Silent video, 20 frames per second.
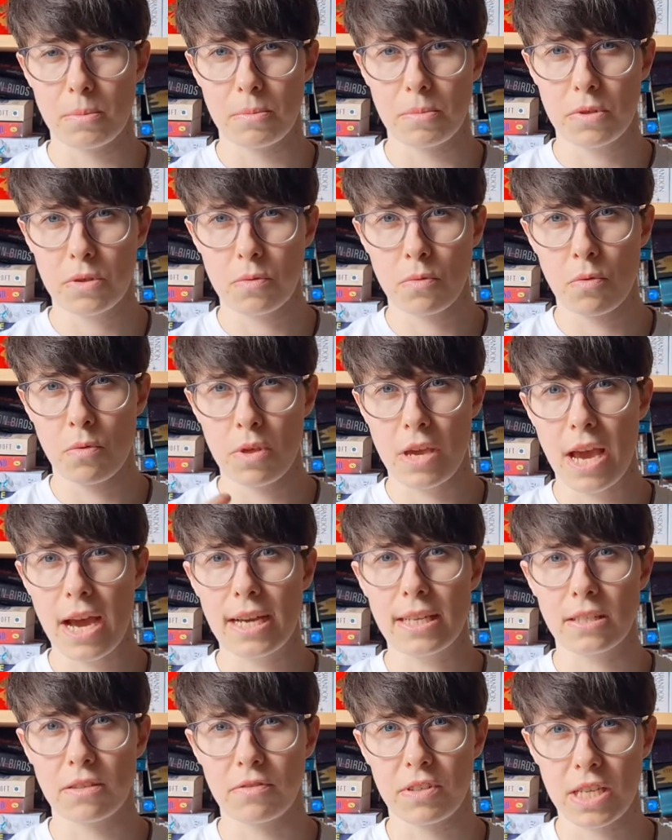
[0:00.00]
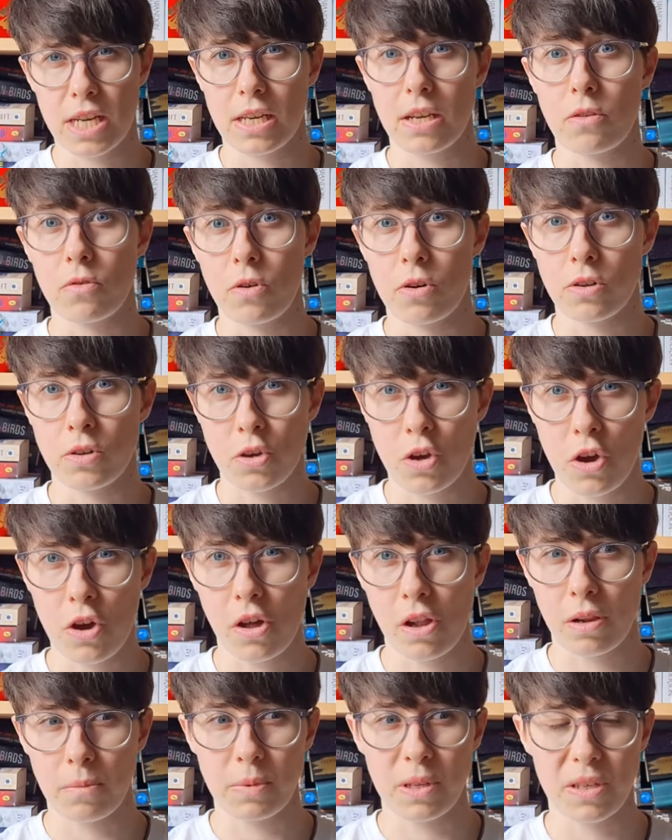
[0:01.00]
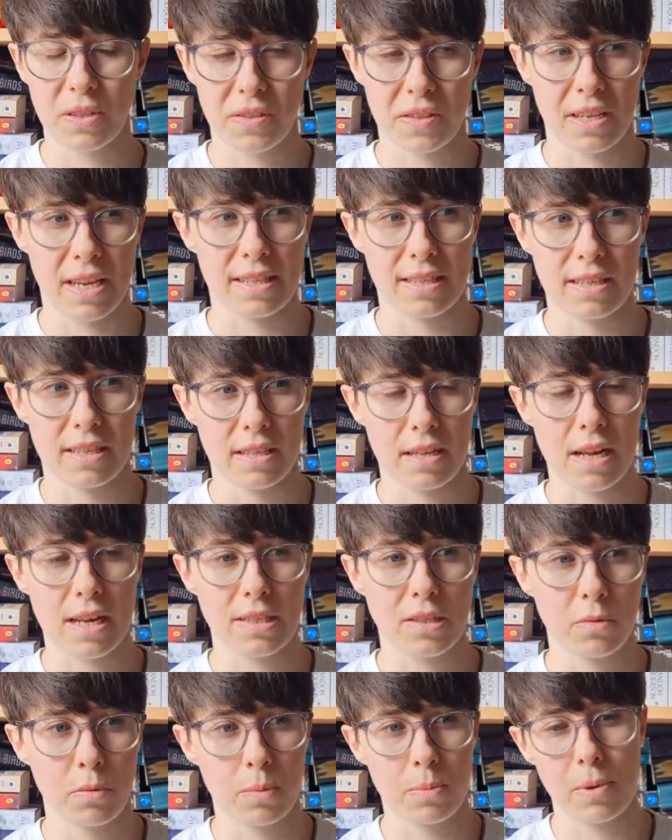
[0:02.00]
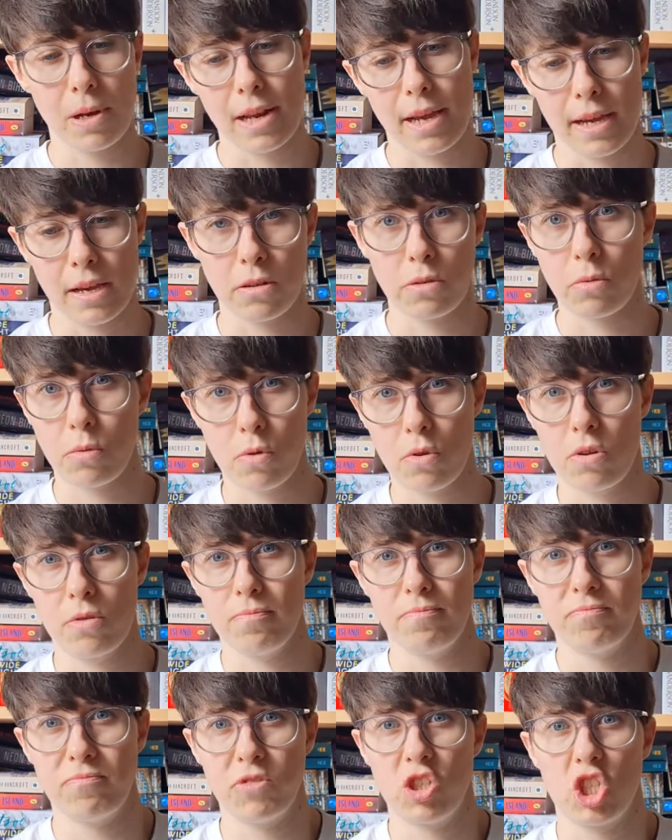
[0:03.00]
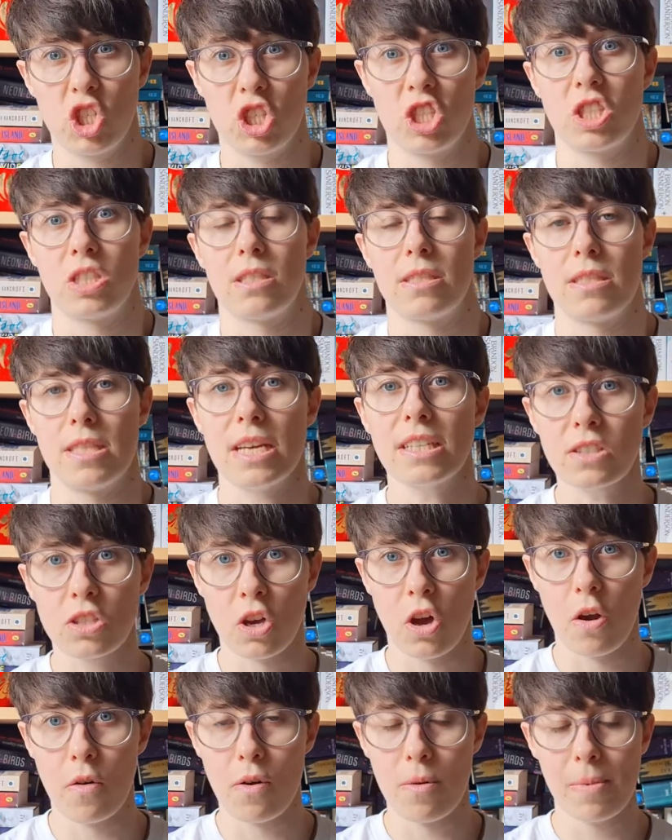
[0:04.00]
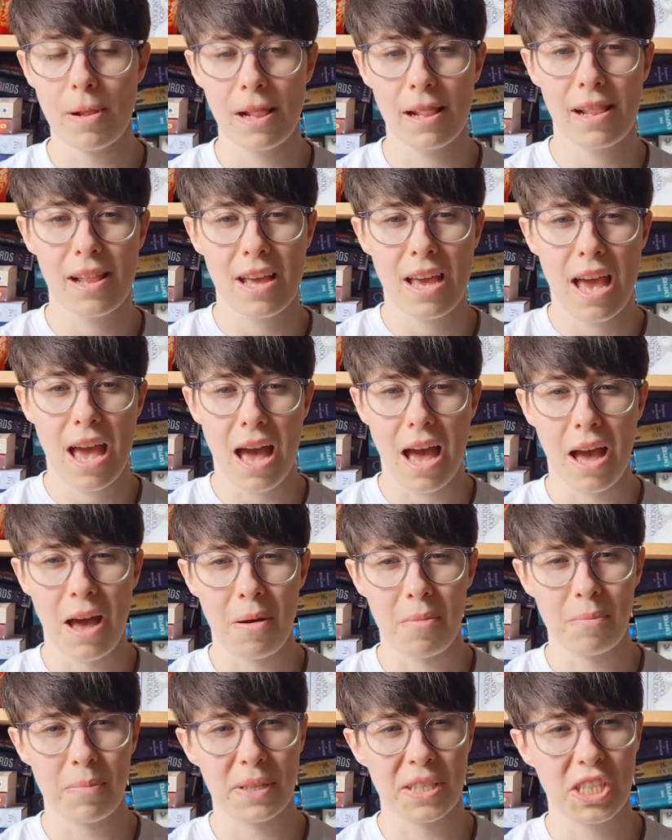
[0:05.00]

through the eyes of a 10-year-old girl, because as an adult, you would be like, oh, that's horrible. But